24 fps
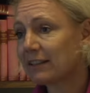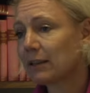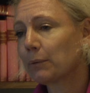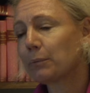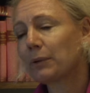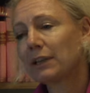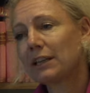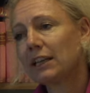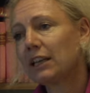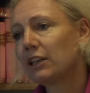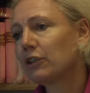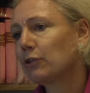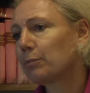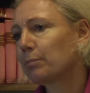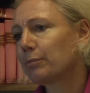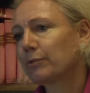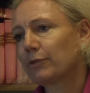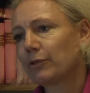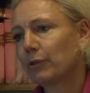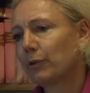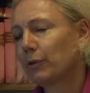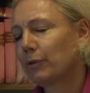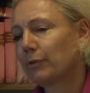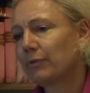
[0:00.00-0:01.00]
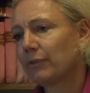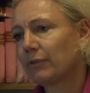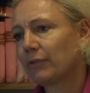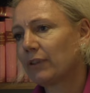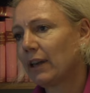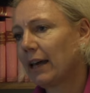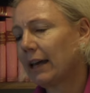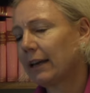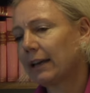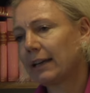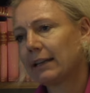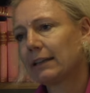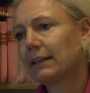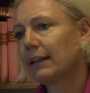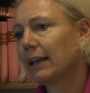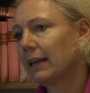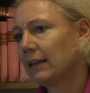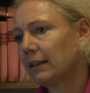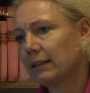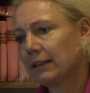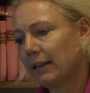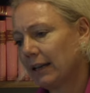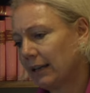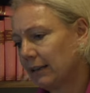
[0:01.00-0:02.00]
and we need to prove that
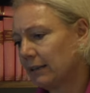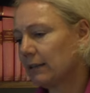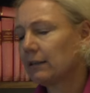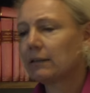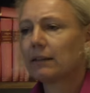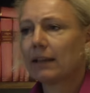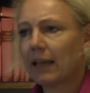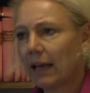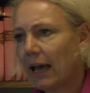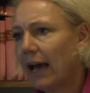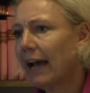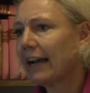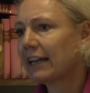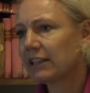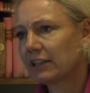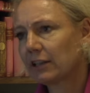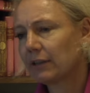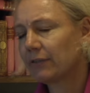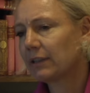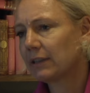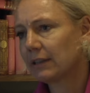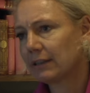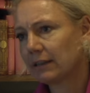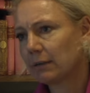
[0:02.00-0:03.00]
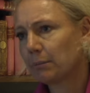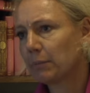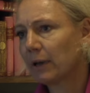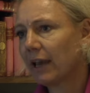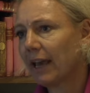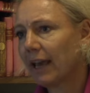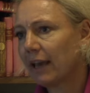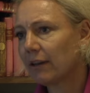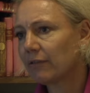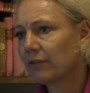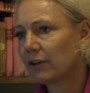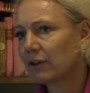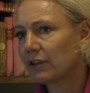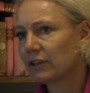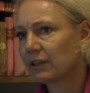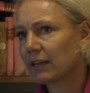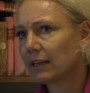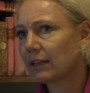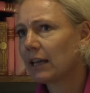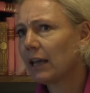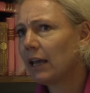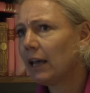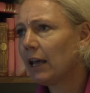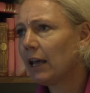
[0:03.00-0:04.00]
in activities and behaviors. And